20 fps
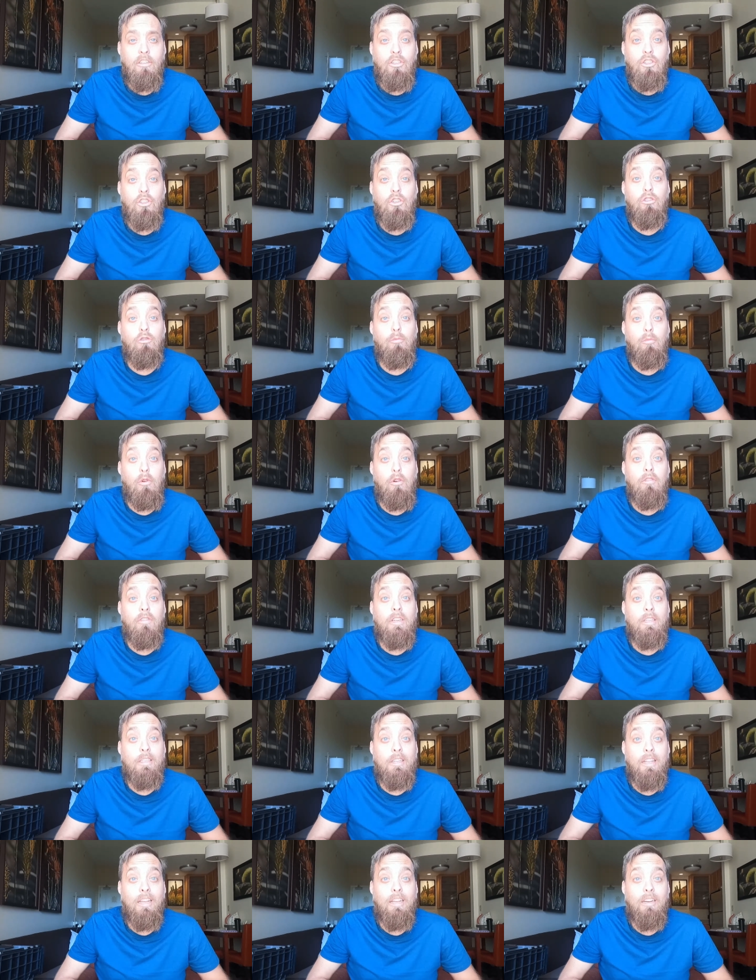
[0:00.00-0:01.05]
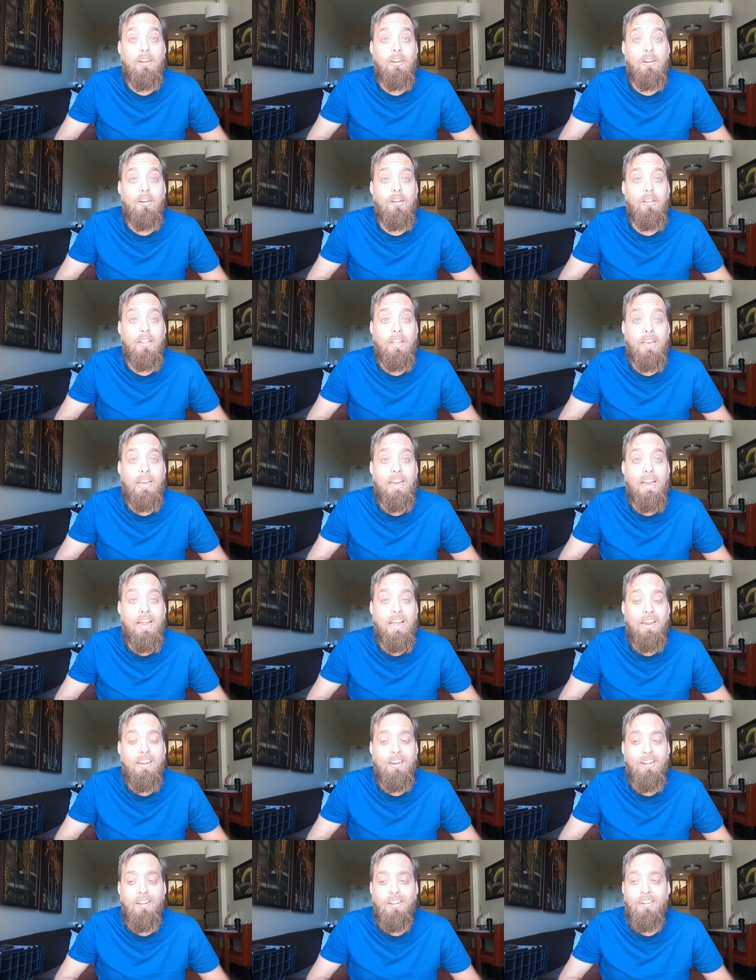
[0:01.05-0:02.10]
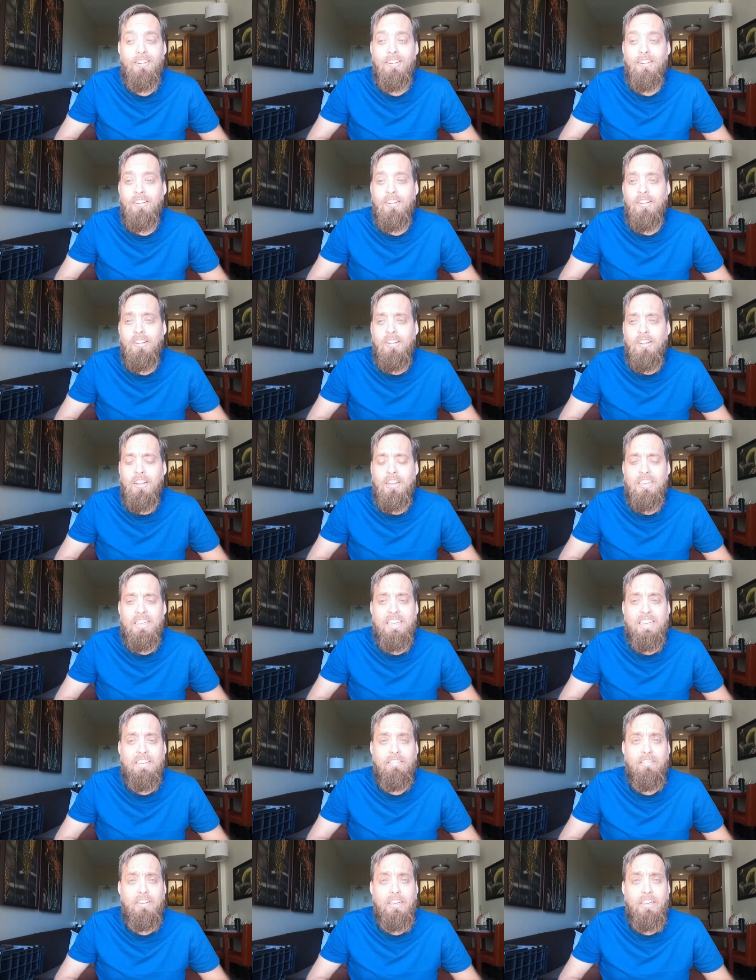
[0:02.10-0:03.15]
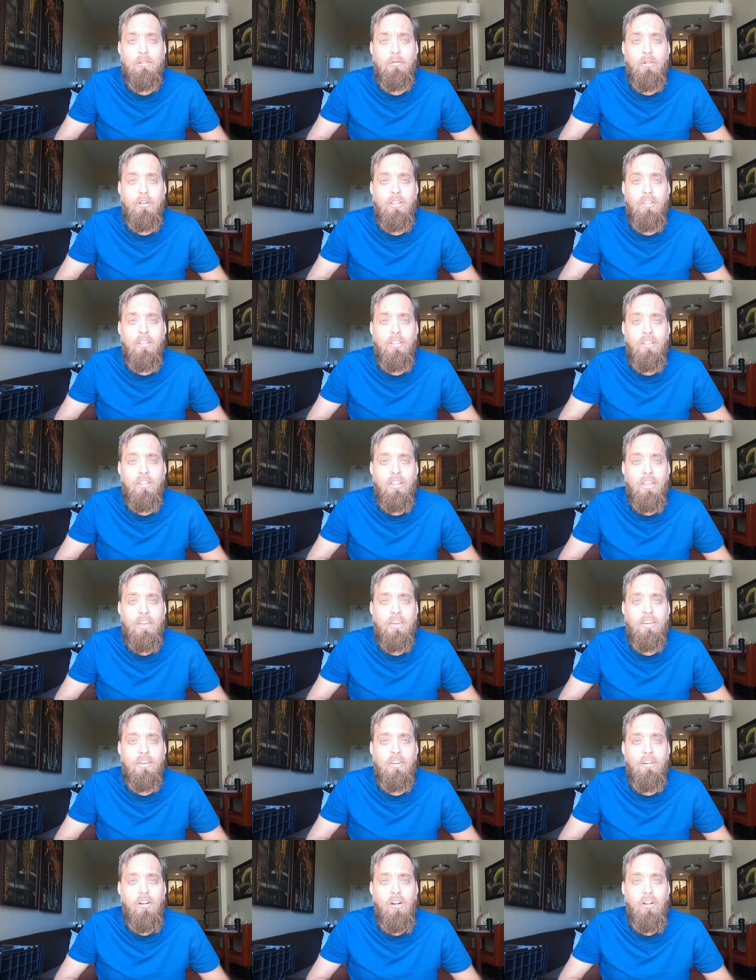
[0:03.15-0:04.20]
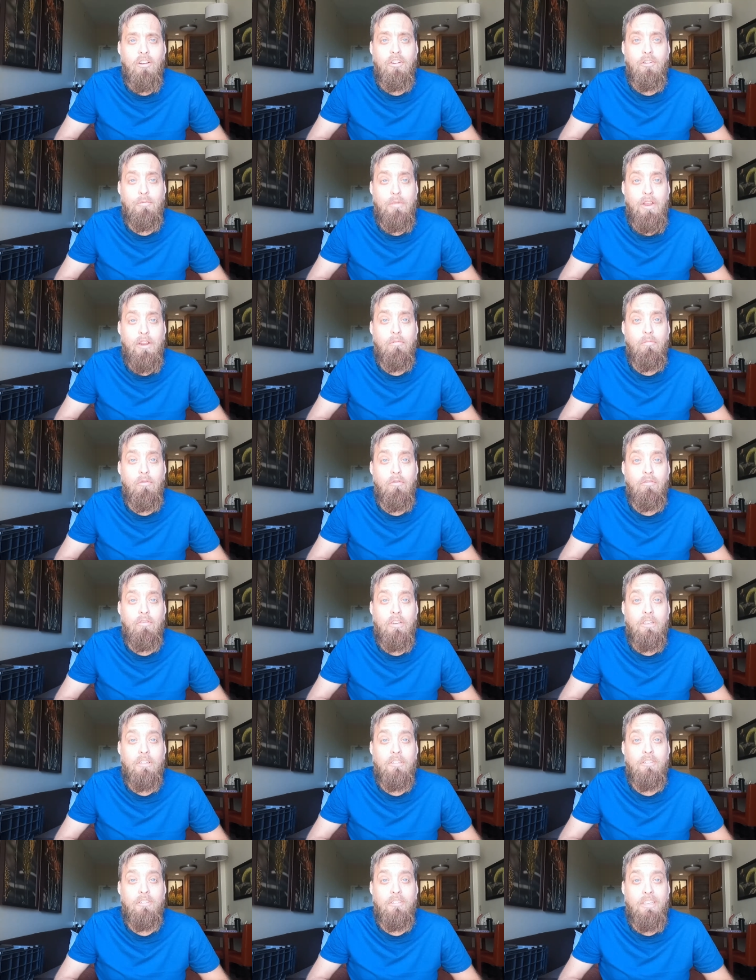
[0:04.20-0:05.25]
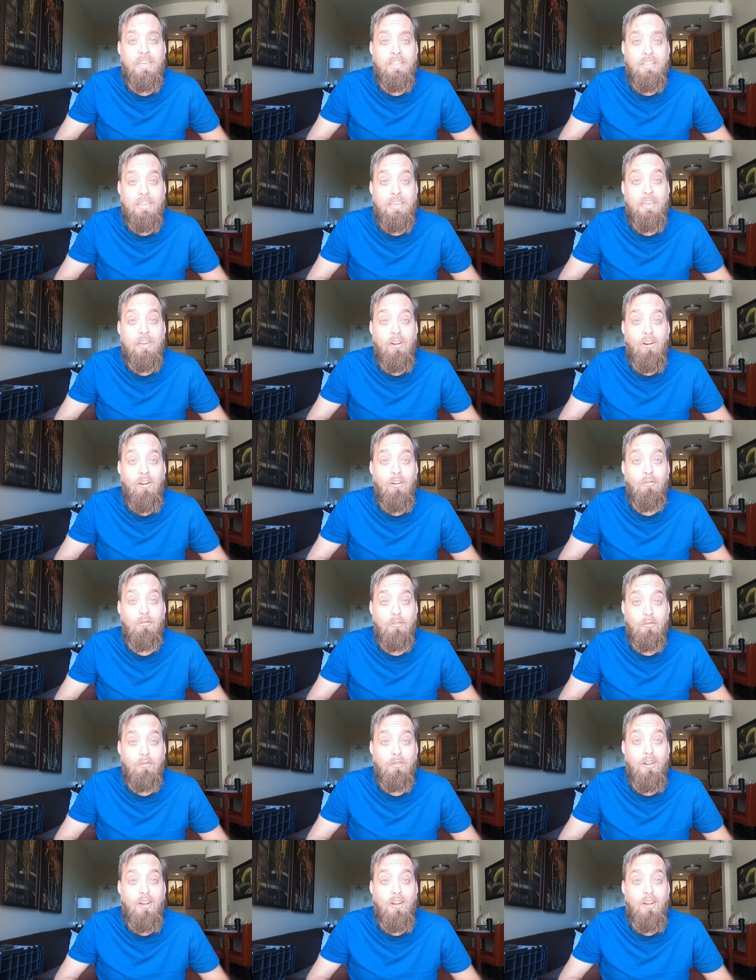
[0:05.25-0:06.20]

Two movies later, they had uh, a, a TV with like on-demand movies in the ER, which was